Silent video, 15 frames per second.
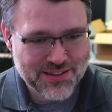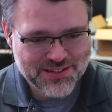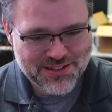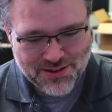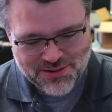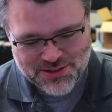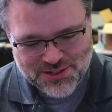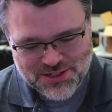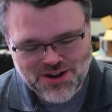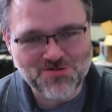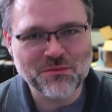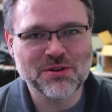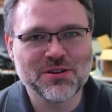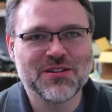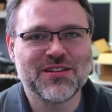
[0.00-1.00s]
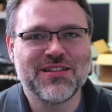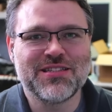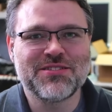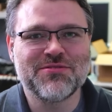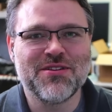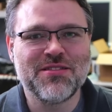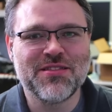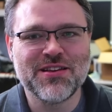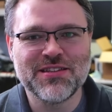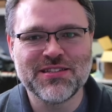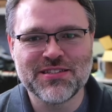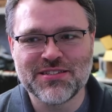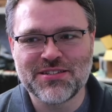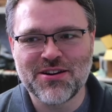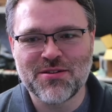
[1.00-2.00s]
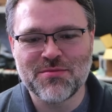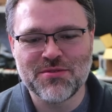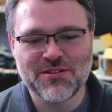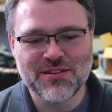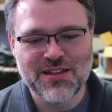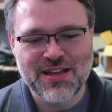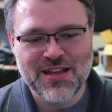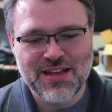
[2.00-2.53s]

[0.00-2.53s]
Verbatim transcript: let's go to the terminal and let's run things in the terminal.